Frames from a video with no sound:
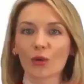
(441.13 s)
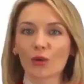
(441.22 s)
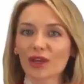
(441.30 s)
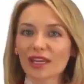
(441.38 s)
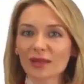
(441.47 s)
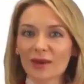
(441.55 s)

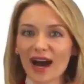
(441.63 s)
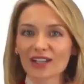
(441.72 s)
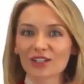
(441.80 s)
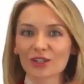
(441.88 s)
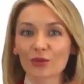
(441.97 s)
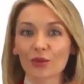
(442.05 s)
We
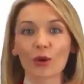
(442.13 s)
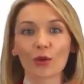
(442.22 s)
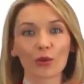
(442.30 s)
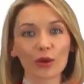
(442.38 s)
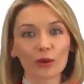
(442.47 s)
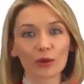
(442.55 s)
imagine
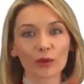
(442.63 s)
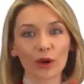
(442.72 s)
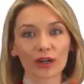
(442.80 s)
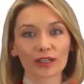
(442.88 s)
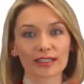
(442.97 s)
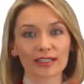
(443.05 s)
what we would
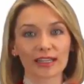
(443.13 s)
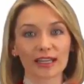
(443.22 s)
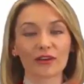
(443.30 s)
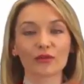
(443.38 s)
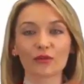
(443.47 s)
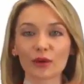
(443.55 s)
want to see
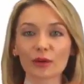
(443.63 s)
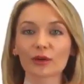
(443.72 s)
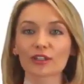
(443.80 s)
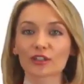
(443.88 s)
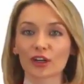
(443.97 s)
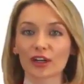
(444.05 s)
if we
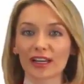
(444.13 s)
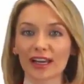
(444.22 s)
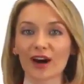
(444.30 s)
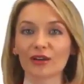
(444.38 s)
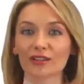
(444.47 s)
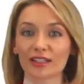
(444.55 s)
were starting
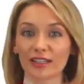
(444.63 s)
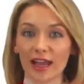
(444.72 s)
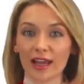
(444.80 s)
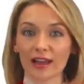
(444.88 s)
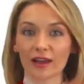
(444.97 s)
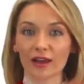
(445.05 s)
out
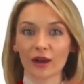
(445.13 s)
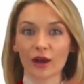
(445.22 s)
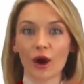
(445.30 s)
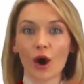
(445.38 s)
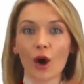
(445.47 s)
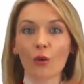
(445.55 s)
today.
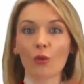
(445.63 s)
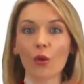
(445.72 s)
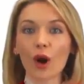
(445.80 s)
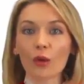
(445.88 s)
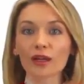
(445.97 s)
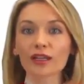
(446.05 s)

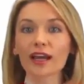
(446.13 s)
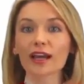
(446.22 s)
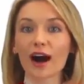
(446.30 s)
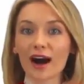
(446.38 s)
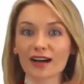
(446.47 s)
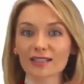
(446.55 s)
What would
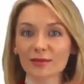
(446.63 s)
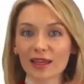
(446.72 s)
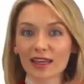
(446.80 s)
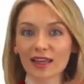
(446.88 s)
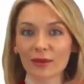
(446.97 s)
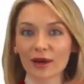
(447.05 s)
get us
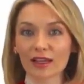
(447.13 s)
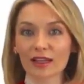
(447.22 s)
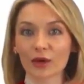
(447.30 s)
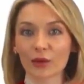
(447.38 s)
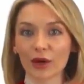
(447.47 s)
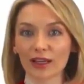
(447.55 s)
making money
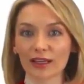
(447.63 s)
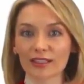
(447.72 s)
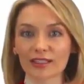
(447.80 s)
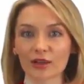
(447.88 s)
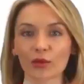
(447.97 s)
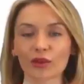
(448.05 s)
the
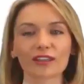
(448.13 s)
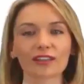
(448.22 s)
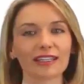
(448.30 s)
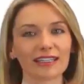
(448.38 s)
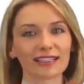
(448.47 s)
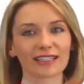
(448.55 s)
quickest with the
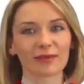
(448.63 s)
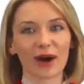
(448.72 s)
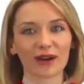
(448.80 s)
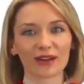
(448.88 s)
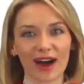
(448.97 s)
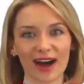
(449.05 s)
least
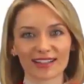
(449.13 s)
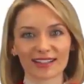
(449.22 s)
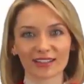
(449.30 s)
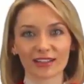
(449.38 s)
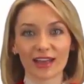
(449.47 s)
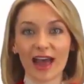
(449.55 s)
amount of
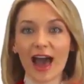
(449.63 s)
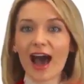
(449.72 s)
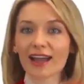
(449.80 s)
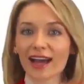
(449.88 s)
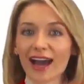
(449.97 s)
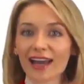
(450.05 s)
hassle?
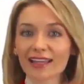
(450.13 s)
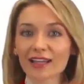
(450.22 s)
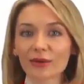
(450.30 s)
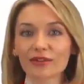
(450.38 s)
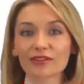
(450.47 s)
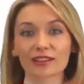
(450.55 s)
And I
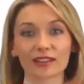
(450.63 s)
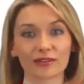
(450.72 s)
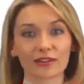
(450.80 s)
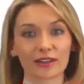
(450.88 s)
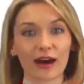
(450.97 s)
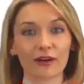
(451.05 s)
think we've
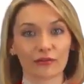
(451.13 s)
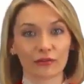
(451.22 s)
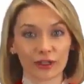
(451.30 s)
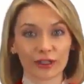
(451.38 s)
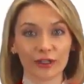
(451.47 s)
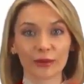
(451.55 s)
delivered that
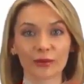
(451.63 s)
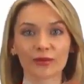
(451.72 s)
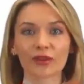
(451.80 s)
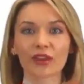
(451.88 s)
for you.